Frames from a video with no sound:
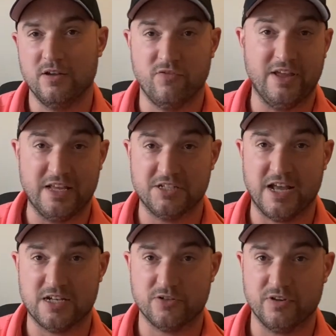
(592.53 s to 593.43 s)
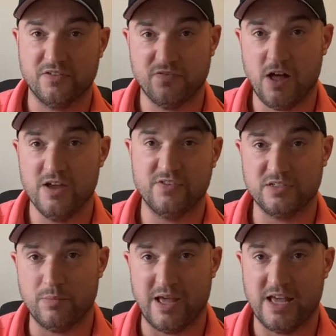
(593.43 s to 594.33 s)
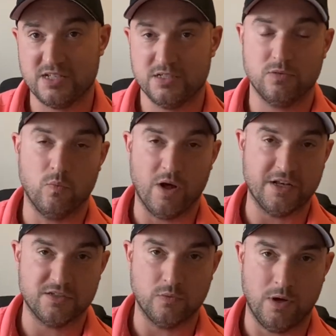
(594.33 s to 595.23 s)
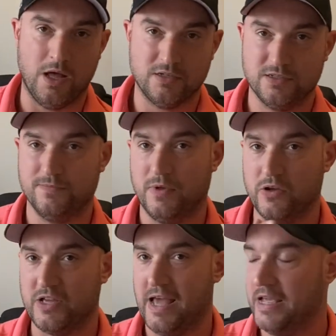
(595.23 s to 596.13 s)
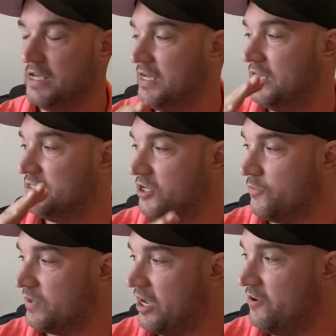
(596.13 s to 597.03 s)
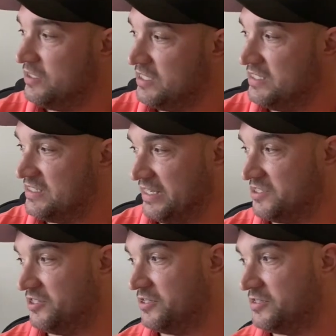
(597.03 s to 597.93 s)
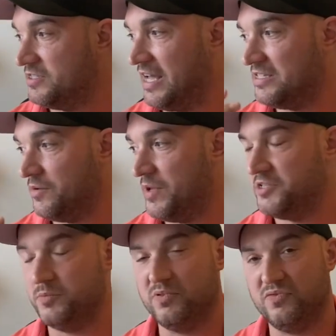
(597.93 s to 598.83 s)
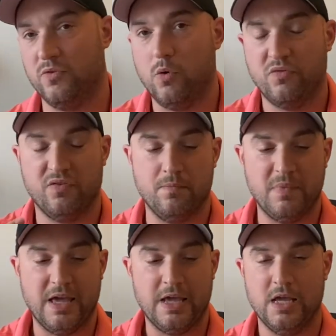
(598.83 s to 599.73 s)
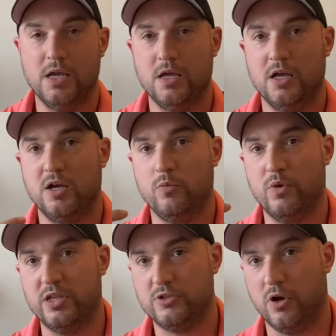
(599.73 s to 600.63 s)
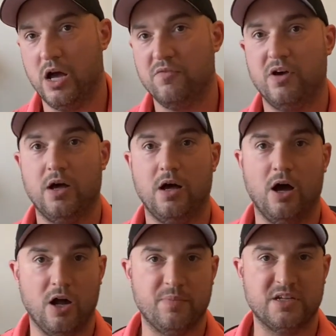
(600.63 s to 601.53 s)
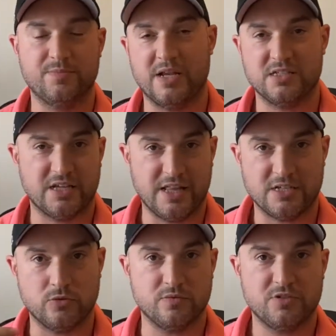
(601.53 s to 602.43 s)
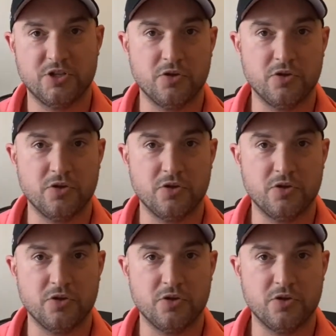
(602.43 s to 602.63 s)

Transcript: for each category. Five is the best, one is the worst. Okay, so we're going to the distance. As I mentioned before, for me, with a driver, I'd be expecting to get that sort of